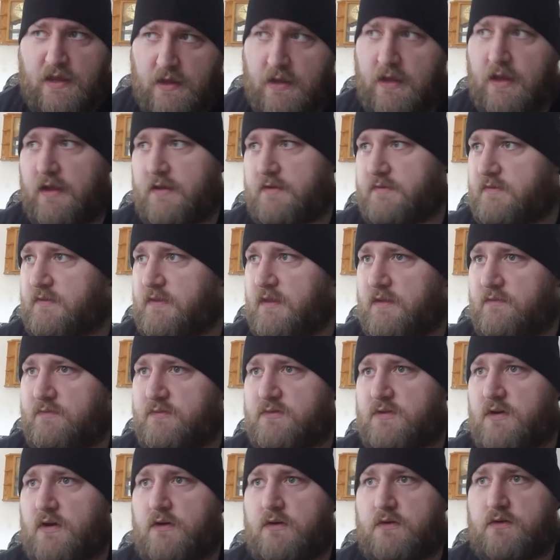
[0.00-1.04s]
as they've
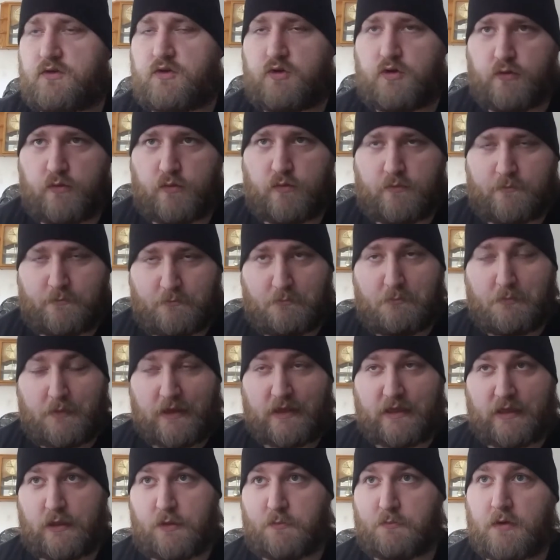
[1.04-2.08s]
started to
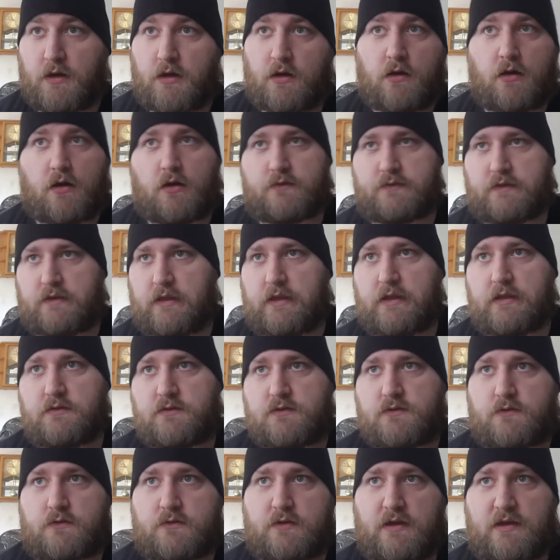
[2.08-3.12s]
meme on the
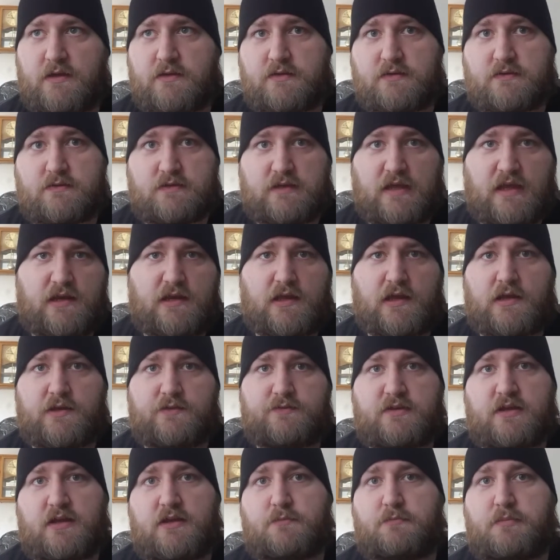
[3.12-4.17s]
internet, 10 out
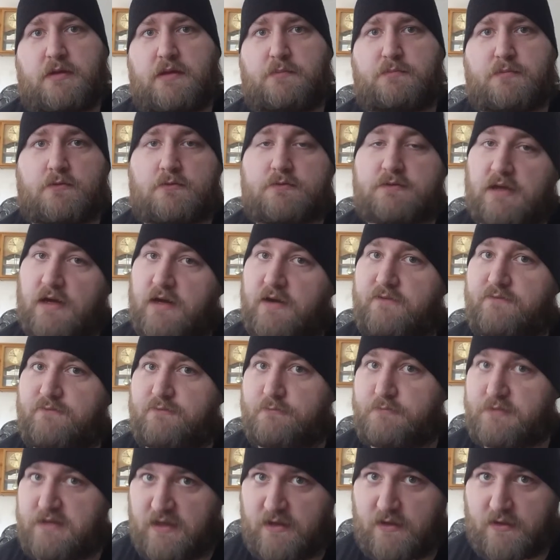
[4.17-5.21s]
of 10 people die
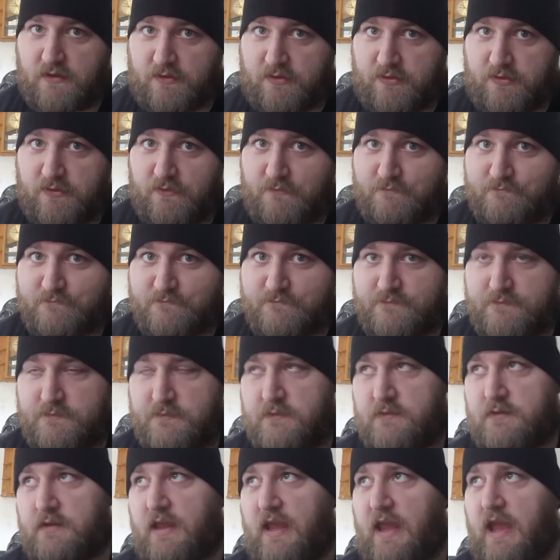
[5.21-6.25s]
from death.
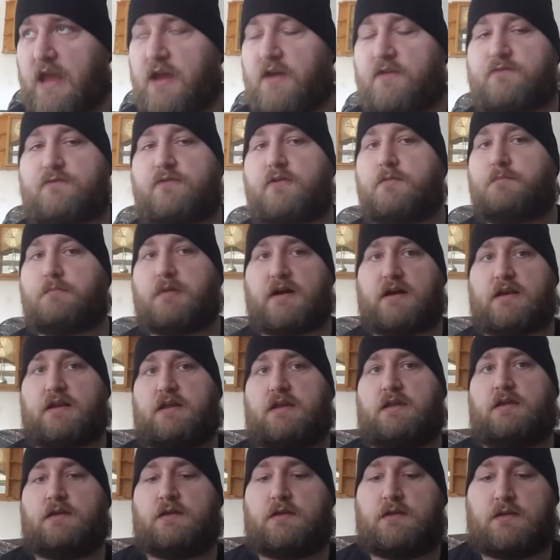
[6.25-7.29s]

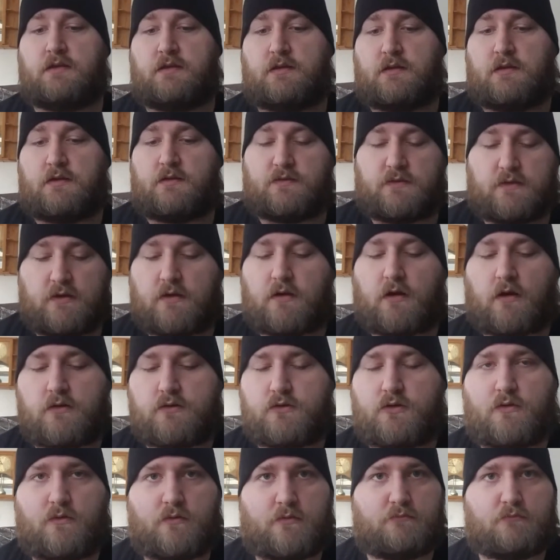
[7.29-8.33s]
Everybody, there are
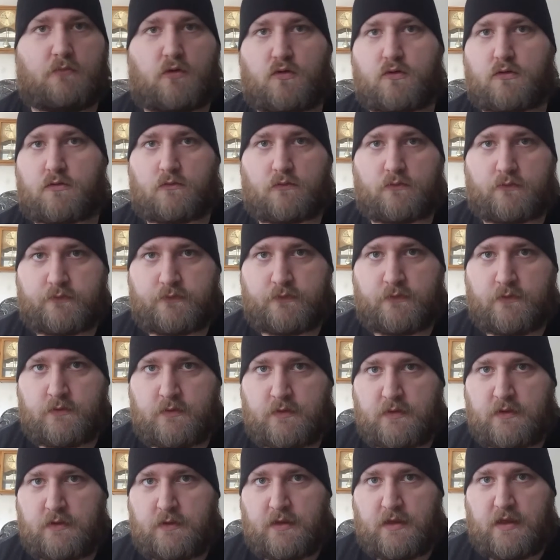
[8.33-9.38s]
no immortals.
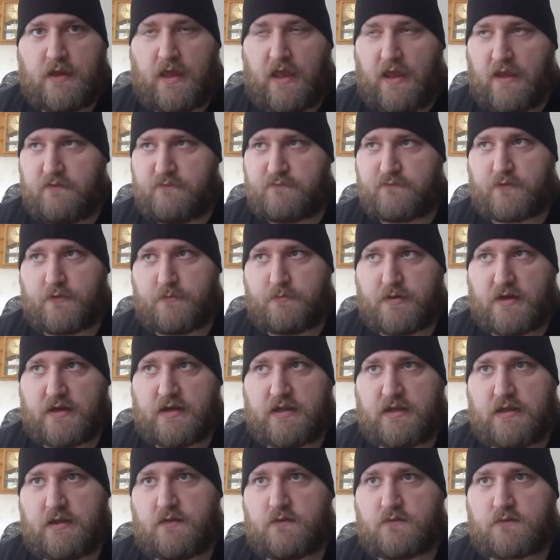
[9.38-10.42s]

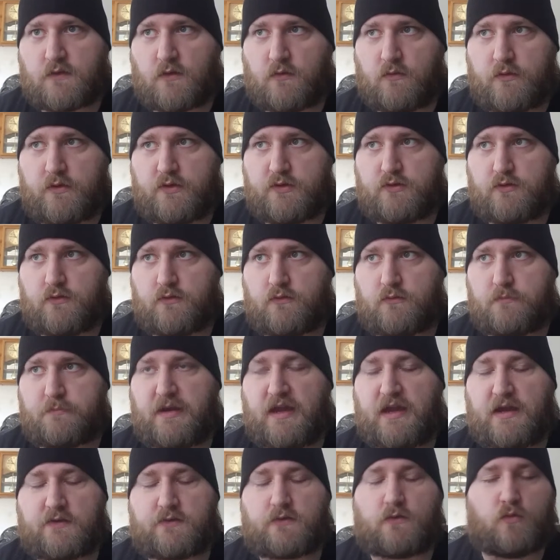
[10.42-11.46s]
Everybody is going to
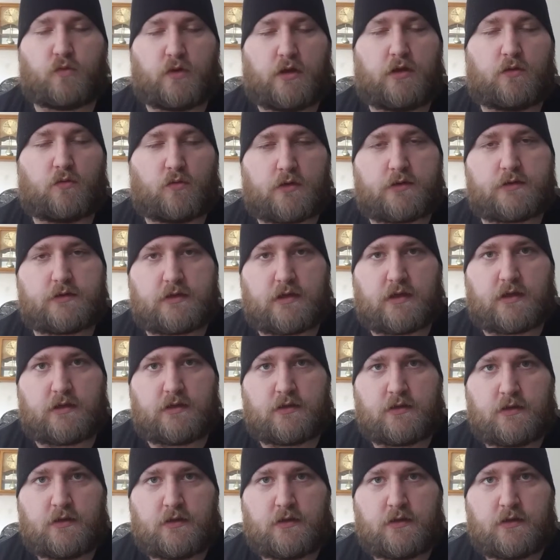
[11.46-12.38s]
pass away one day.